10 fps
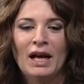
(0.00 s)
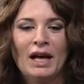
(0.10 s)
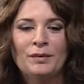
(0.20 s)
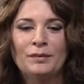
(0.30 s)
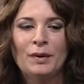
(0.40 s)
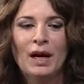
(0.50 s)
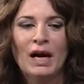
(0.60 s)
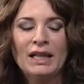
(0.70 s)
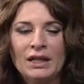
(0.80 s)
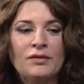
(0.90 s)
Um,
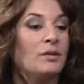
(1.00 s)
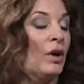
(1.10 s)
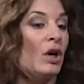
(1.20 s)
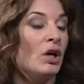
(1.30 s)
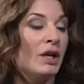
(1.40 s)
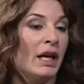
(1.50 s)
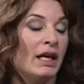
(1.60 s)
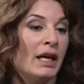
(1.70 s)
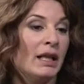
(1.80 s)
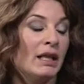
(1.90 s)
I love them all,
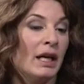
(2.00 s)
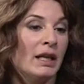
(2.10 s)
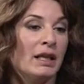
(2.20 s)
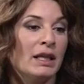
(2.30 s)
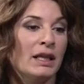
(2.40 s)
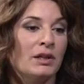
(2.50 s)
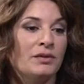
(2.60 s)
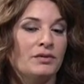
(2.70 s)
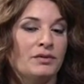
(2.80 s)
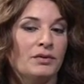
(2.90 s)
and I, I
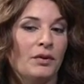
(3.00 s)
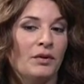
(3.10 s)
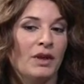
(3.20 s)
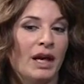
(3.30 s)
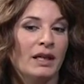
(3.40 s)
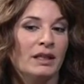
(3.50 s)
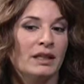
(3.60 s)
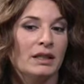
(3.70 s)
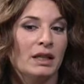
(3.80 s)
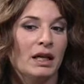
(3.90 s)
love that
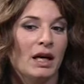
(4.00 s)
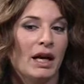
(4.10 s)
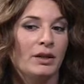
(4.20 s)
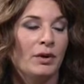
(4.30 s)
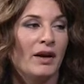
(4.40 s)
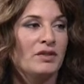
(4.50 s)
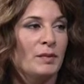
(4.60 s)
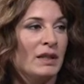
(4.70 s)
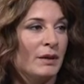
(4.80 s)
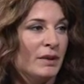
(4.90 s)
I don't have to
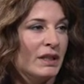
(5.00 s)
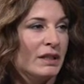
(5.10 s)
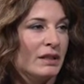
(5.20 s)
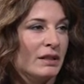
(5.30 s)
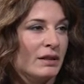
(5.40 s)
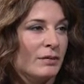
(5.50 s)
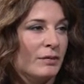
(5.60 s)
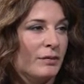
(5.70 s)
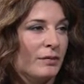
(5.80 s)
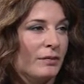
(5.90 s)
be limited. Mm.
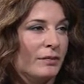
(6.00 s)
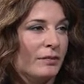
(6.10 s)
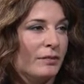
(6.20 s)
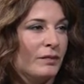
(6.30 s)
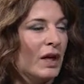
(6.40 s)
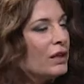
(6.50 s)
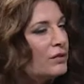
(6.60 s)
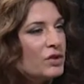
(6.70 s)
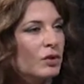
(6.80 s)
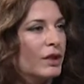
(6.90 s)
I
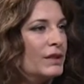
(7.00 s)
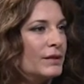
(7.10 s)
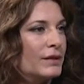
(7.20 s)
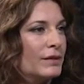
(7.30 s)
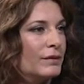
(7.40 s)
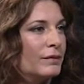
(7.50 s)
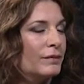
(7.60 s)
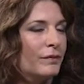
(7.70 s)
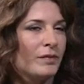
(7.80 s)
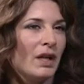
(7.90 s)
love choice.
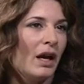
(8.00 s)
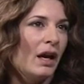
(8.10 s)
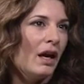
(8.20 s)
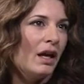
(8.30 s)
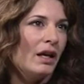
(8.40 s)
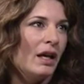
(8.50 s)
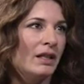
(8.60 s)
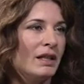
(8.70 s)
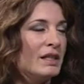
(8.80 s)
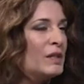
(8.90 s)
Mm-hmm. Uh,
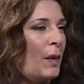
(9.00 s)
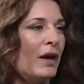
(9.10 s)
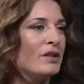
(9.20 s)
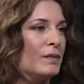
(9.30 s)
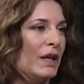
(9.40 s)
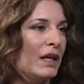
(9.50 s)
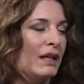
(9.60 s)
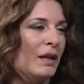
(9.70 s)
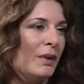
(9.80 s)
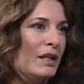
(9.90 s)
and it inspires me, and
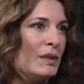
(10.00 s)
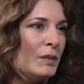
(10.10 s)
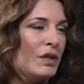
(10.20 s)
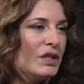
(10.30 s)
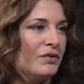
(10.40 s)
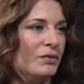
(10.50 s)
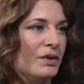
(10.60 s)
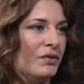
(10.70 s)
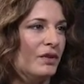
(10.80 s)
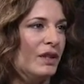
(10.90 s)
I get my inspiration from
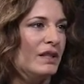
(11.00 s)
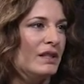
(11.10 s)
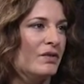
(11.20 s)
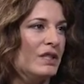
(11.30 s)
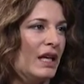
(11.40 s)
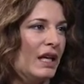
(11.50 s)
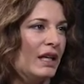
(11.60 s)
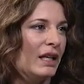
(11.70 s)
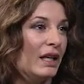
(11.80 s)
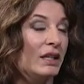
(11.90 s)
different things every
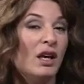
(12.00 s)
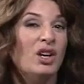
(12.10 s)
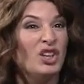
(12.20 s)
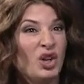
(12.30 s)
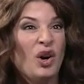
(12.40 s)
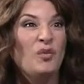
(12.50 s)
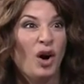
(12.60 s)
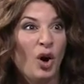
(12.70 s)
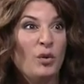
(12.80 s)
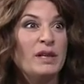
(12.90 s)
day. And you know, I'm
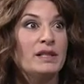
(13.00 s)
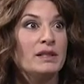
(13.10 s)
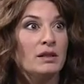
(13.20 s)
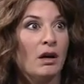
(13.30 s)
always